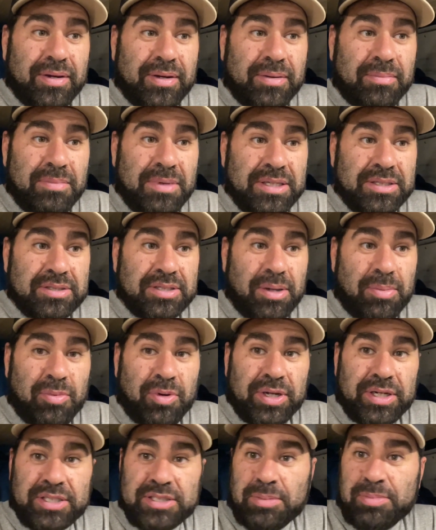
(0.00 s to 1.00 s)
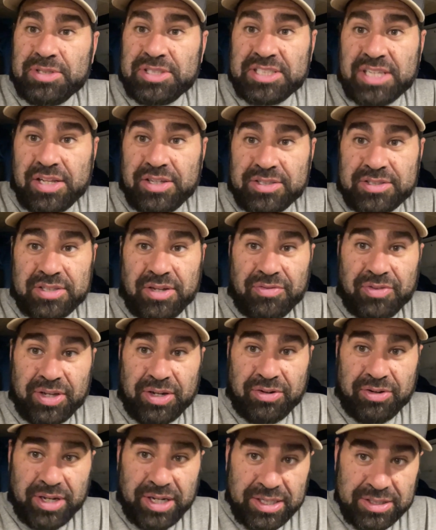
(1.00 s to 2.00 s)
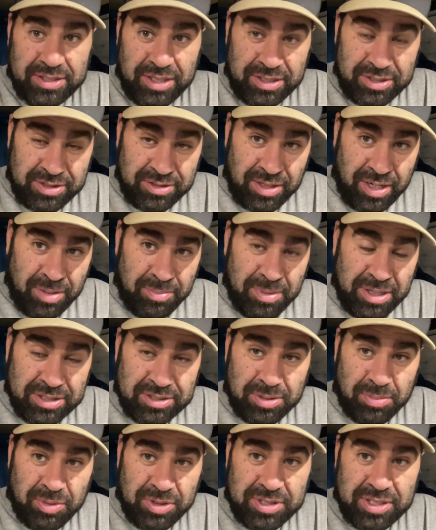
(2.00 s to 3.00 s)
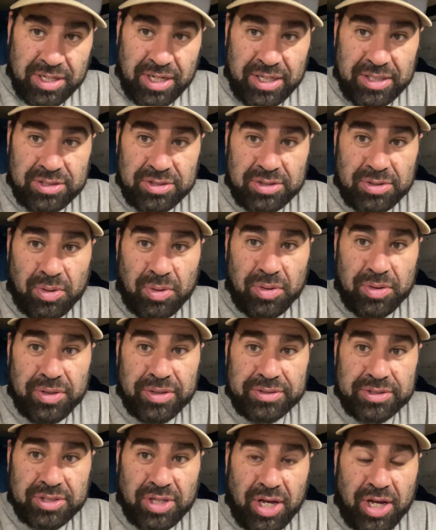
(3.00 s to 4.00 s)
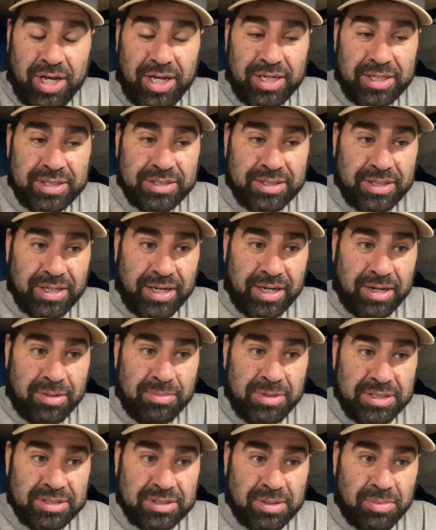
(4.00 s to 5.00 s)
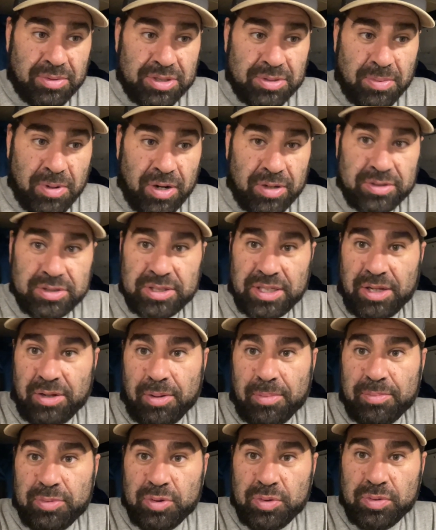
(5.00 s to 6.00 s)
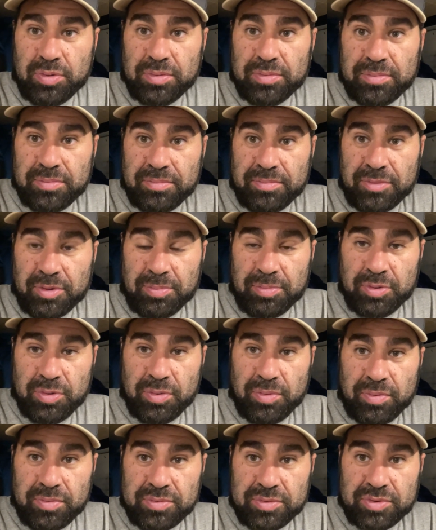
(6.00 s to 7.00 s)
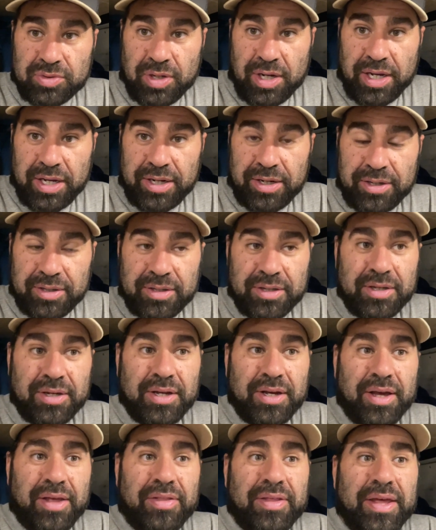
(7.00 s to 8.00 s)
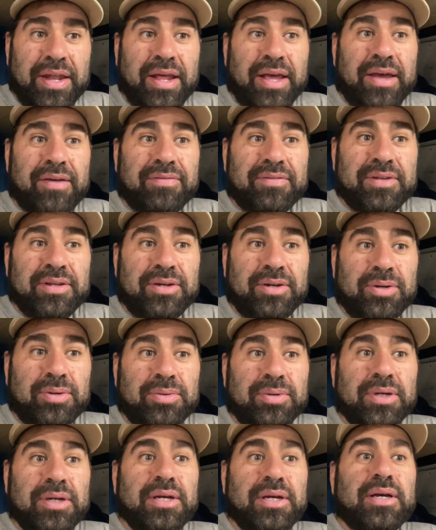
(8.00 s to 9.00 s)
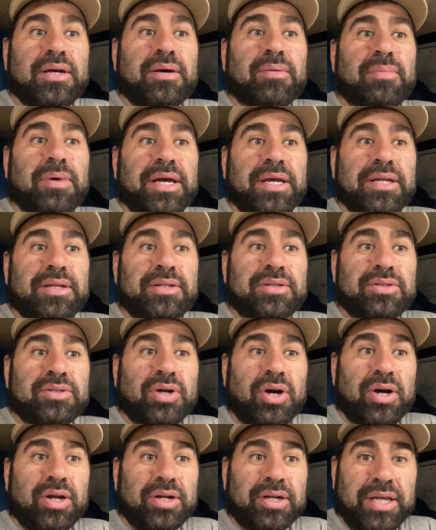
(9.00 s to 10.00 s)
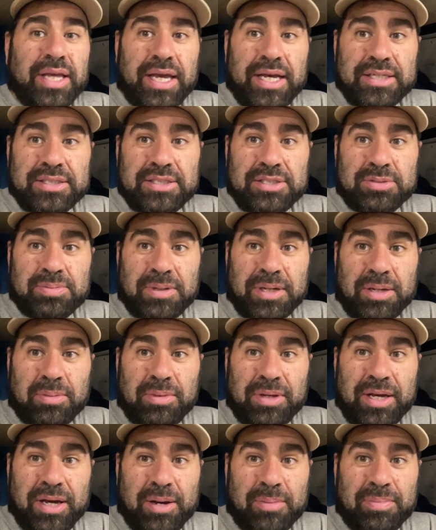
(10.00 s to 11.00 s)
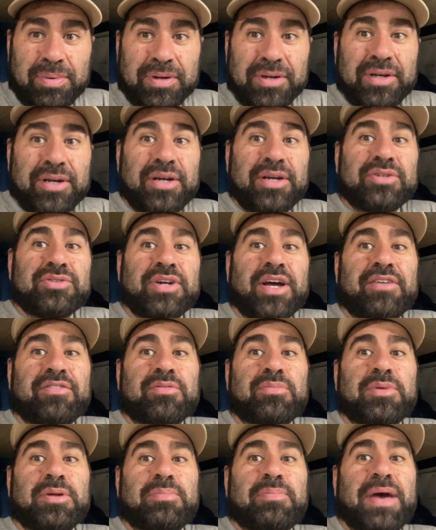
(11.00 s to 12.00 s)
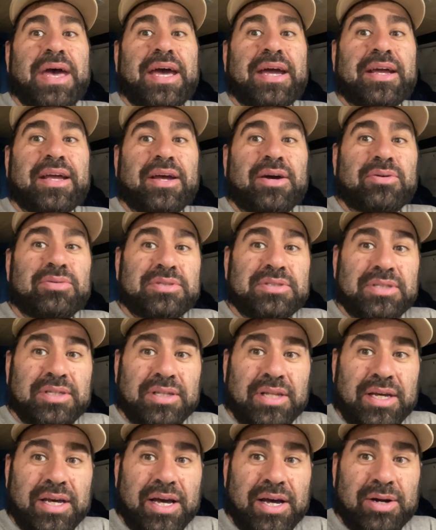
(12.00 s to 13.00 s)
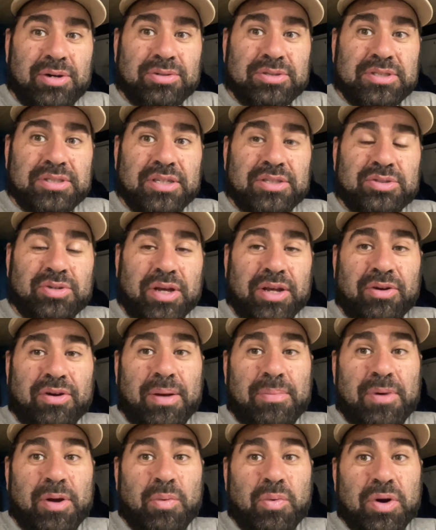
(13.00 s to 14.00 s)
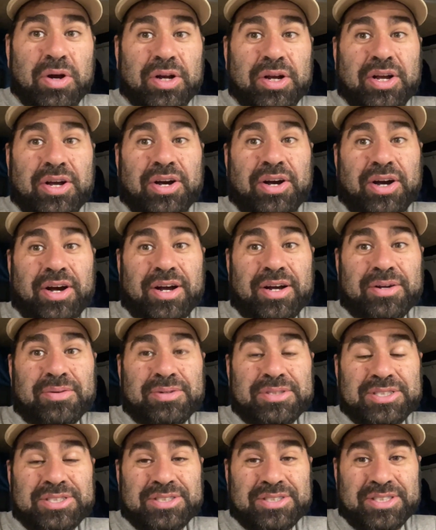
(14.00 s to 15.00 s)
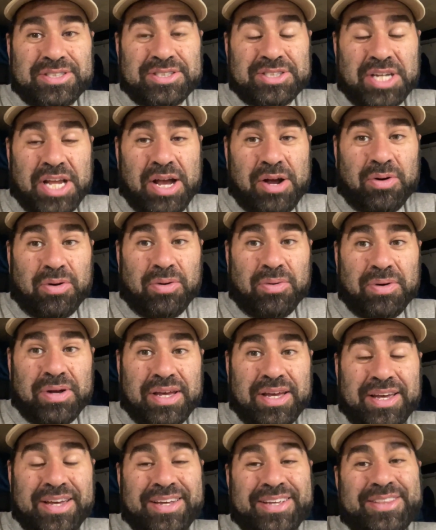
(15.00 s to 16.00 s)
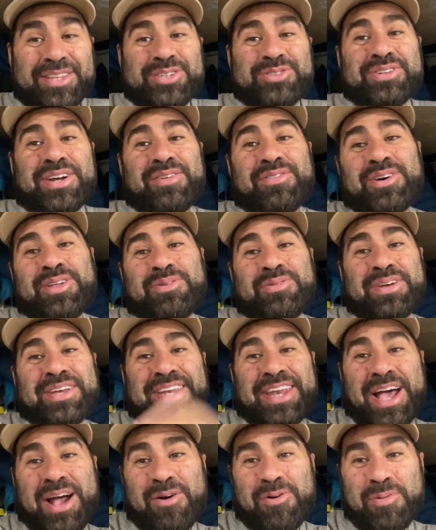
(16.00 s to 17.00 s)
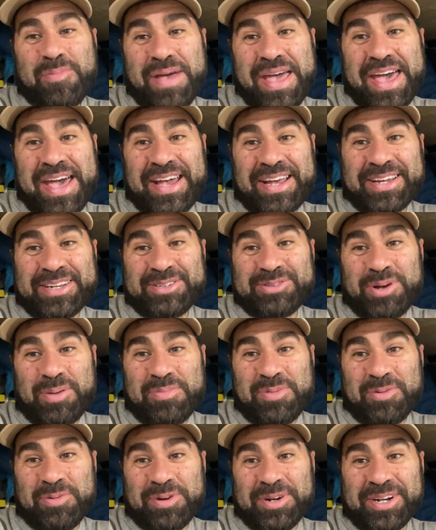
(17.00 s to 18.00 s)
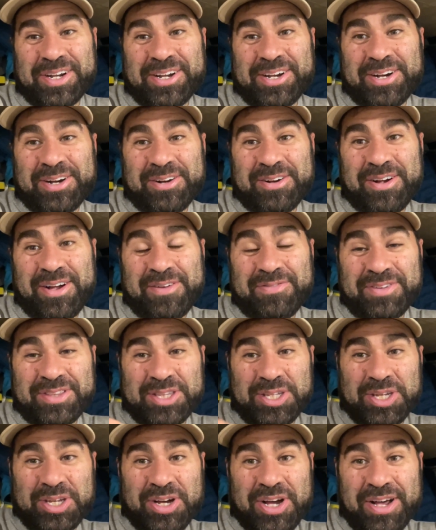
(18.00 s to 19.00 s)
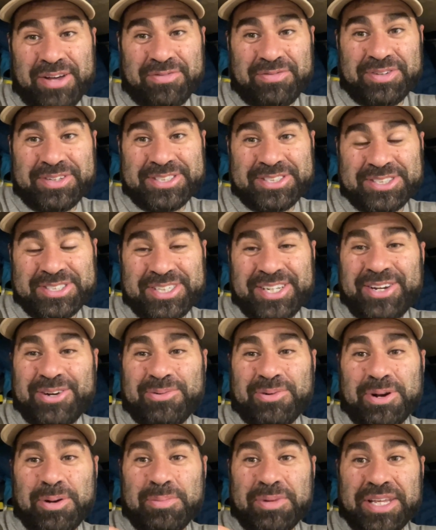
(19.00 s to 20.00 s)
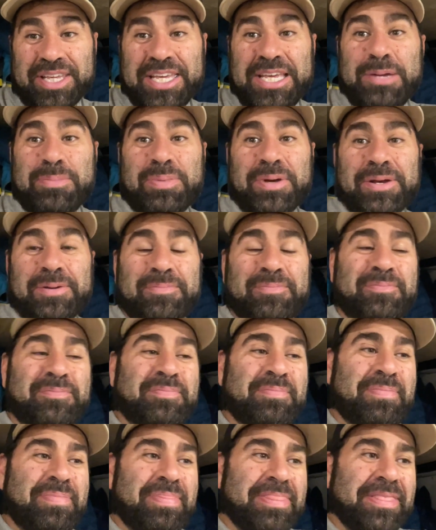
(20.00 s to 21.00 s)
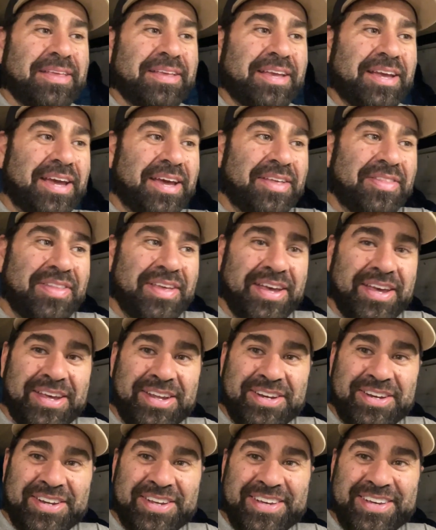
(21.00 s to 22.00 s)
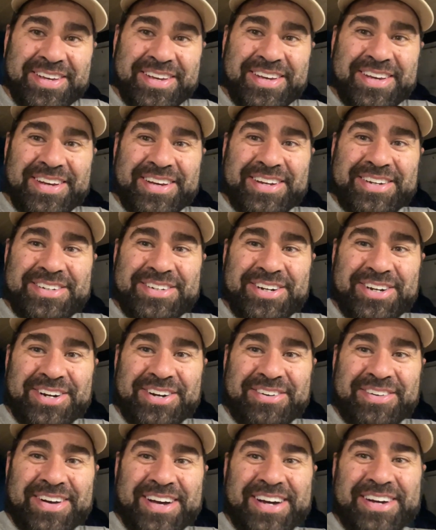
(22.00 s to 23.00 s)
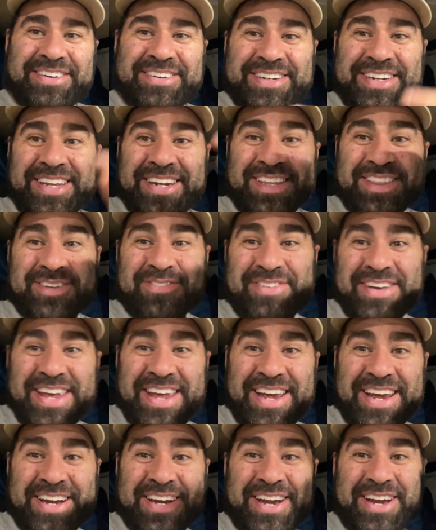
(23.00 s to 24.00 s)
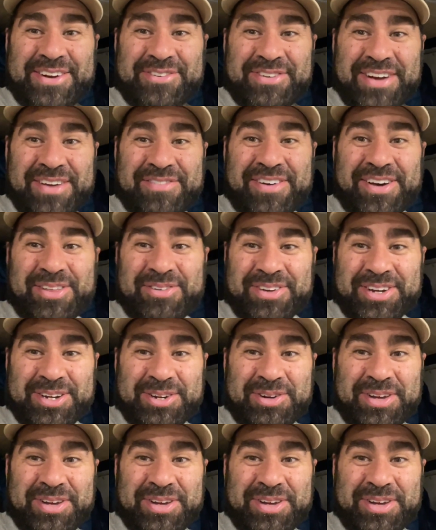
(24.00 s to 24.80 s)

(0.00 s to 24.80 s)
meet someone, because I've been selling stuff like crazy. I met someone tonight, sold a saw. I got to meet someone tomorrow, sell a boot, the boot dryer. Then I have to, my daughter Cassie's picking me up, driving me back out to the house so I can grab my work car, which it's an hour away, and then drive all the way an hour back, drop the work car off at the office where I'm going to keep it, and then turn around, get in the van, and drive all the way to New